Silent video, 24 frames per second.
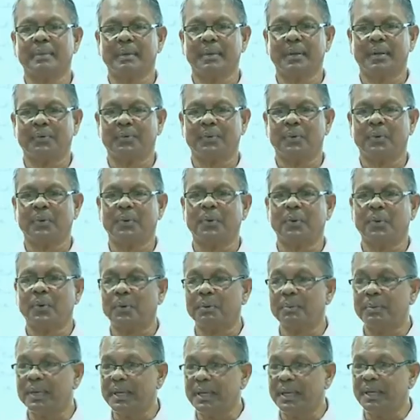if you
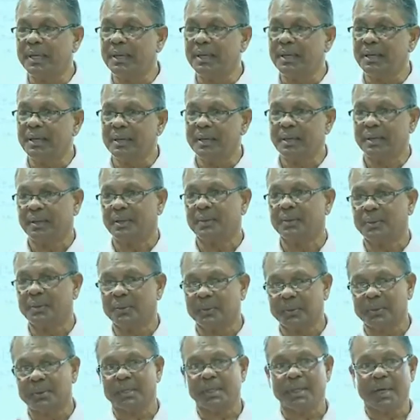know me, you
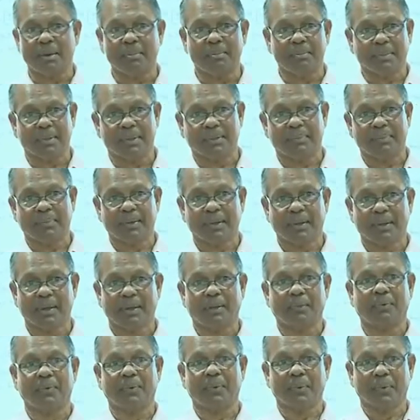know the Dhamma.
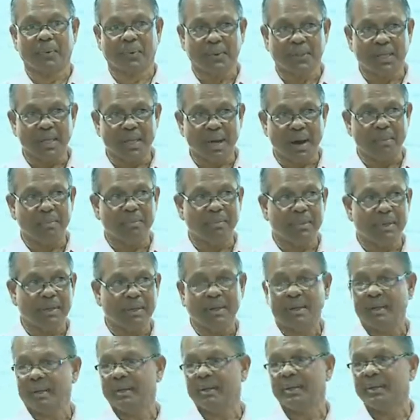If you know the
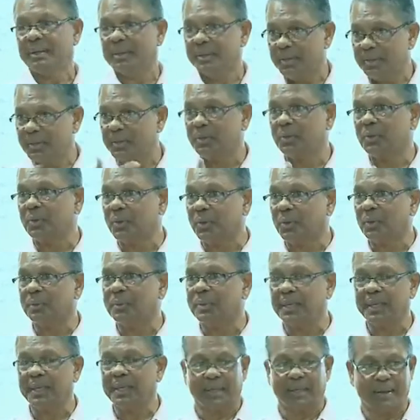Dhamma, you know
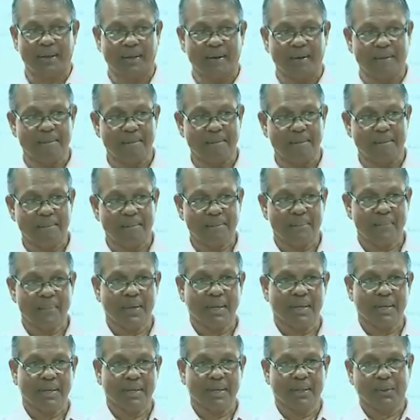me.
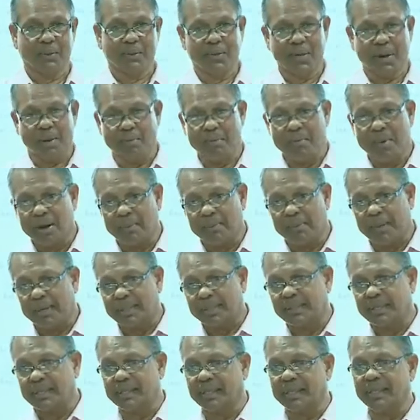Yo Dhammang
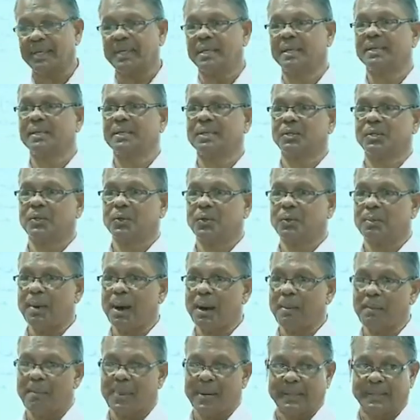passati,
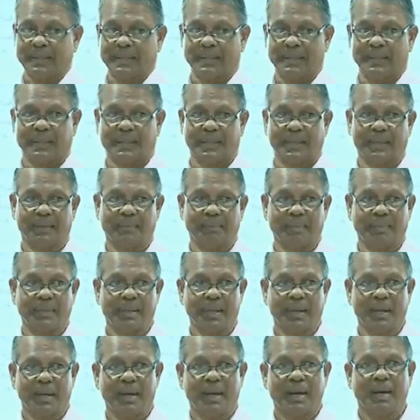somang passati.
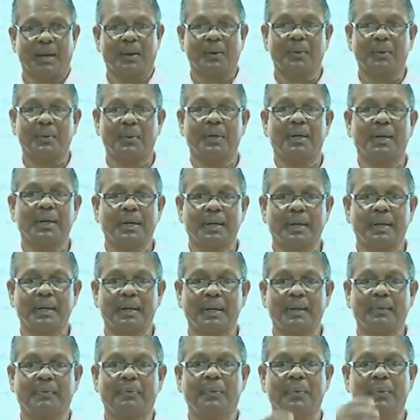Now,
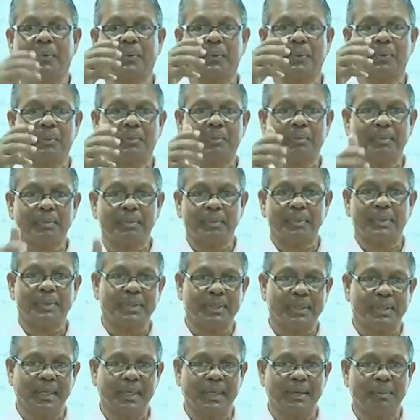if you
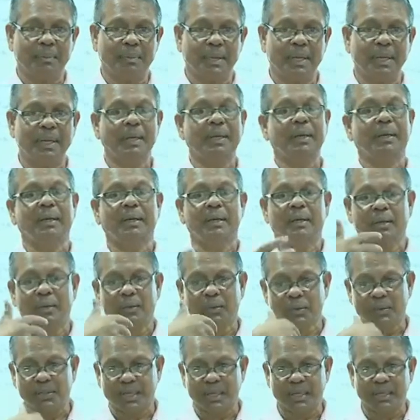see me,
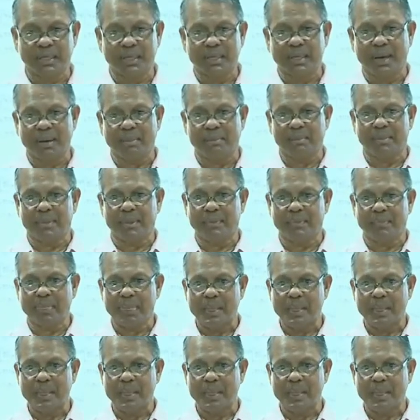you see the Dhamma.